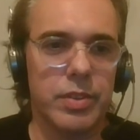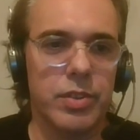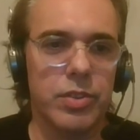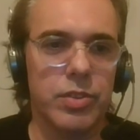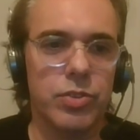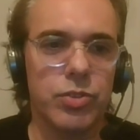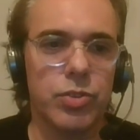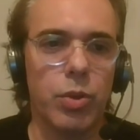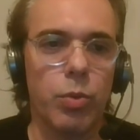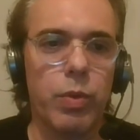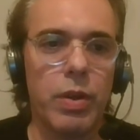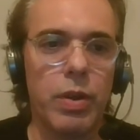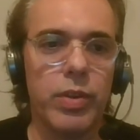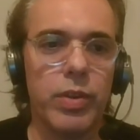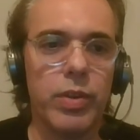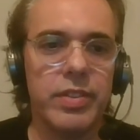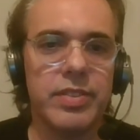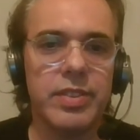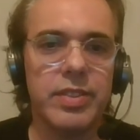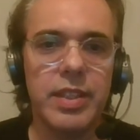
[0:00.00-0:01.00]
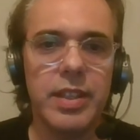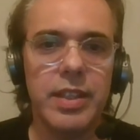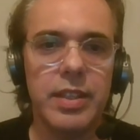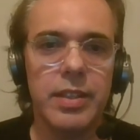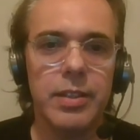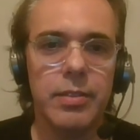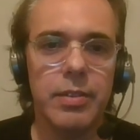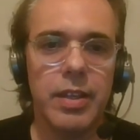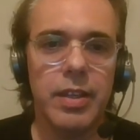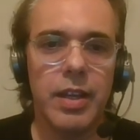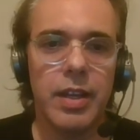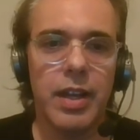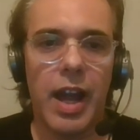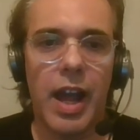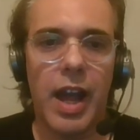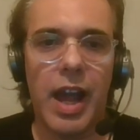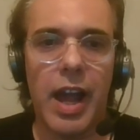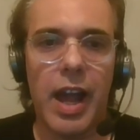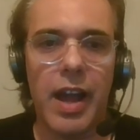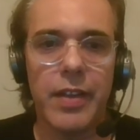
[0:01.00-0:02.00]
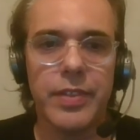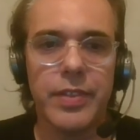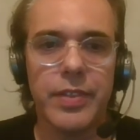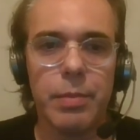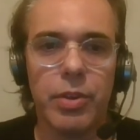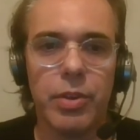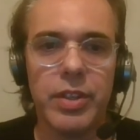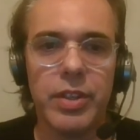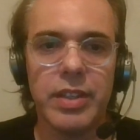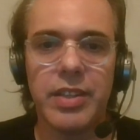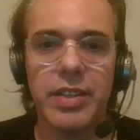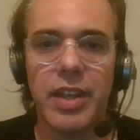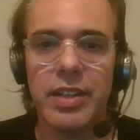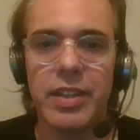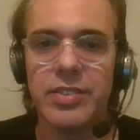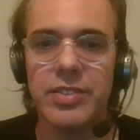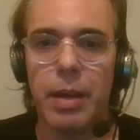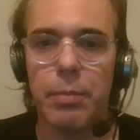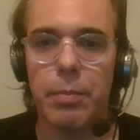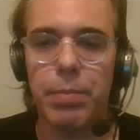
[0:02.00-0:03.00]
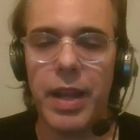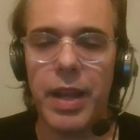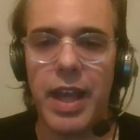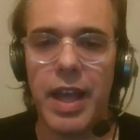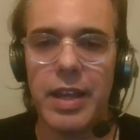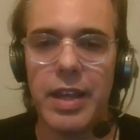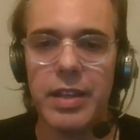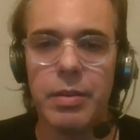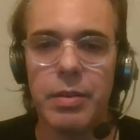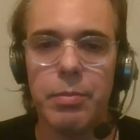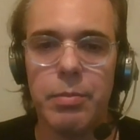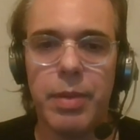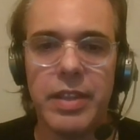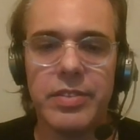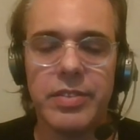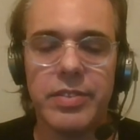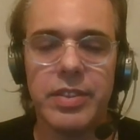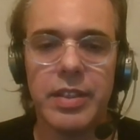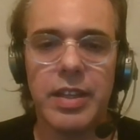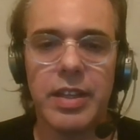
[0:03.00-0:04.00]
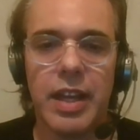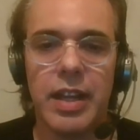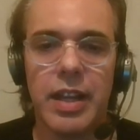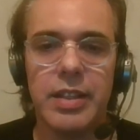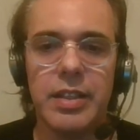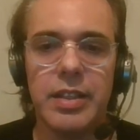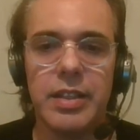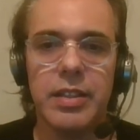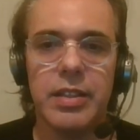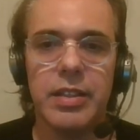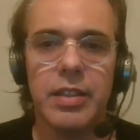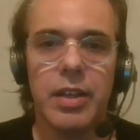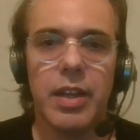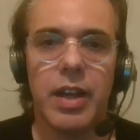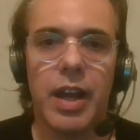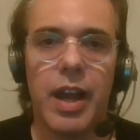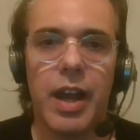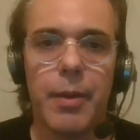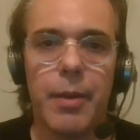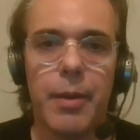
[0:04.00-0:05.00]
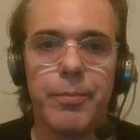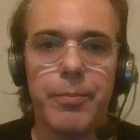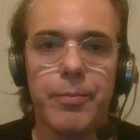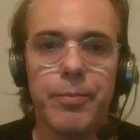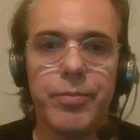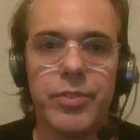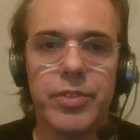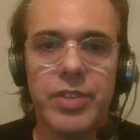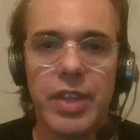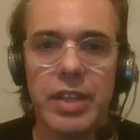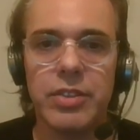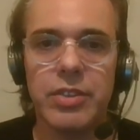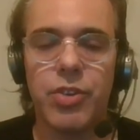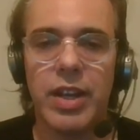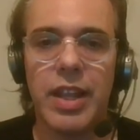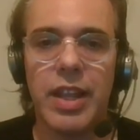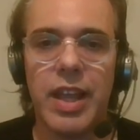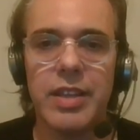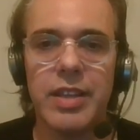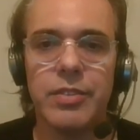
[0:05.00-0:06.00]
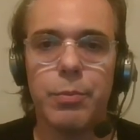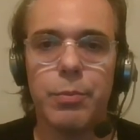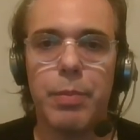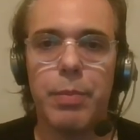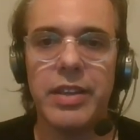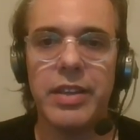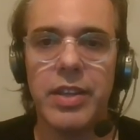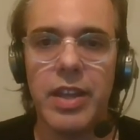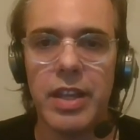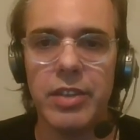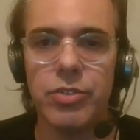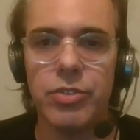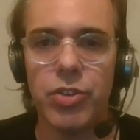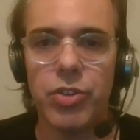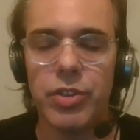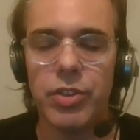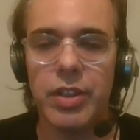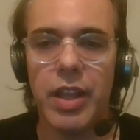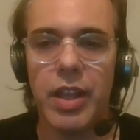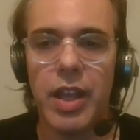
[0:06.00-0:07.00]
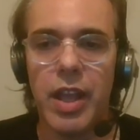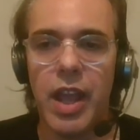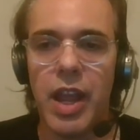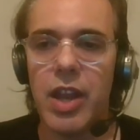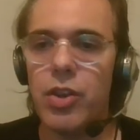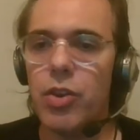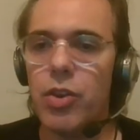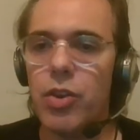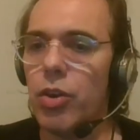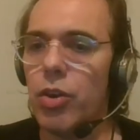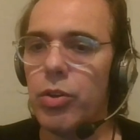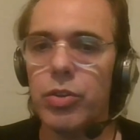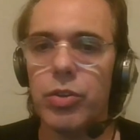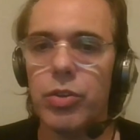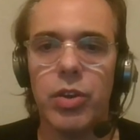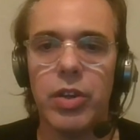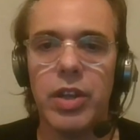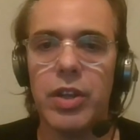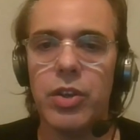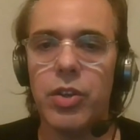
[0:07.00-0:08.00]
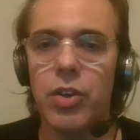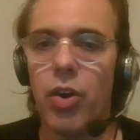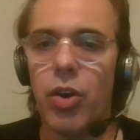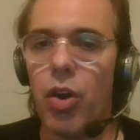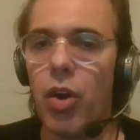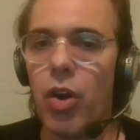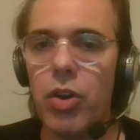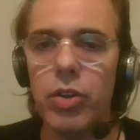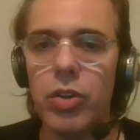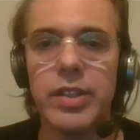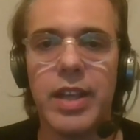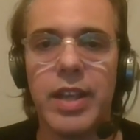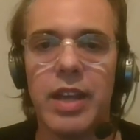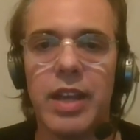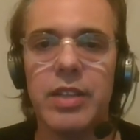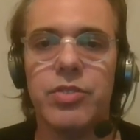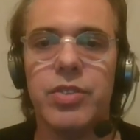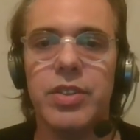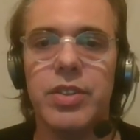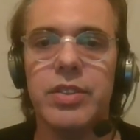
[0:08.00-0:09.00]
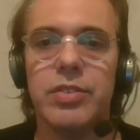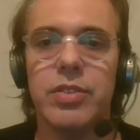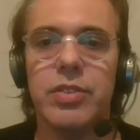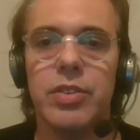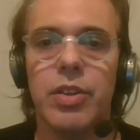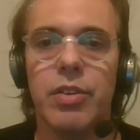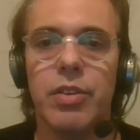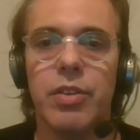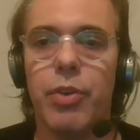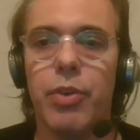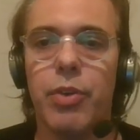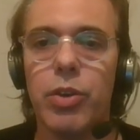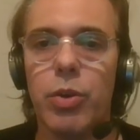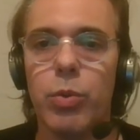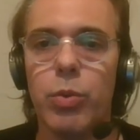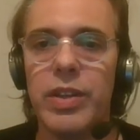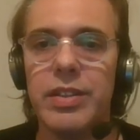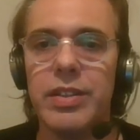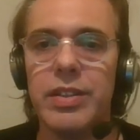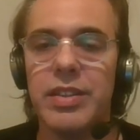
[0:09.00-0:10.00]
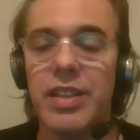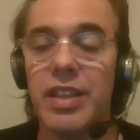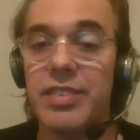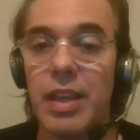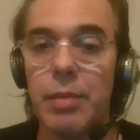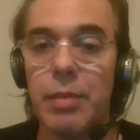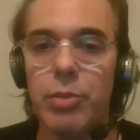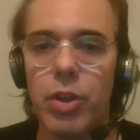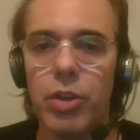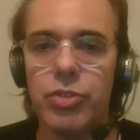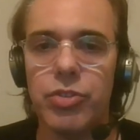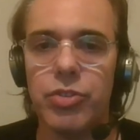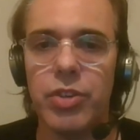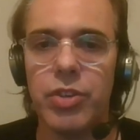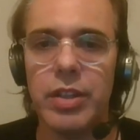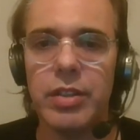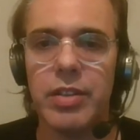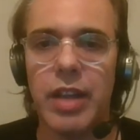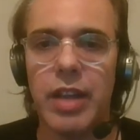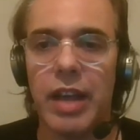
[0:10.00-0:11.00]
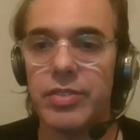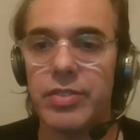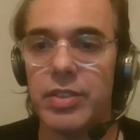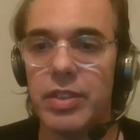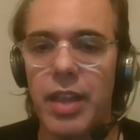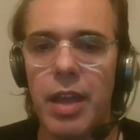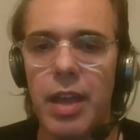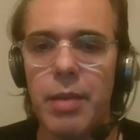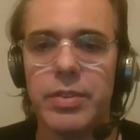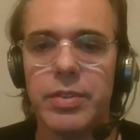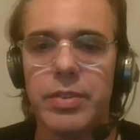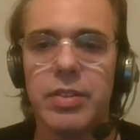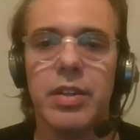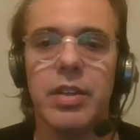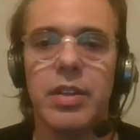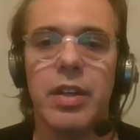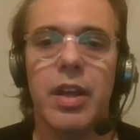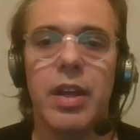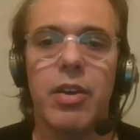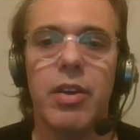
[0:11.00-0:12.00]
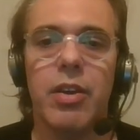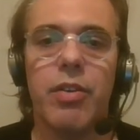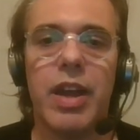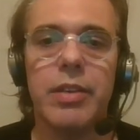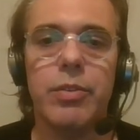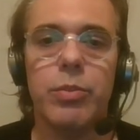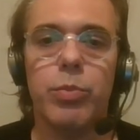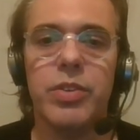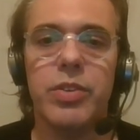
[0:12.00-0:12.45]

So when we see the monetary supply basically centralized by nation, in all countries following the same logic as a debt, right? We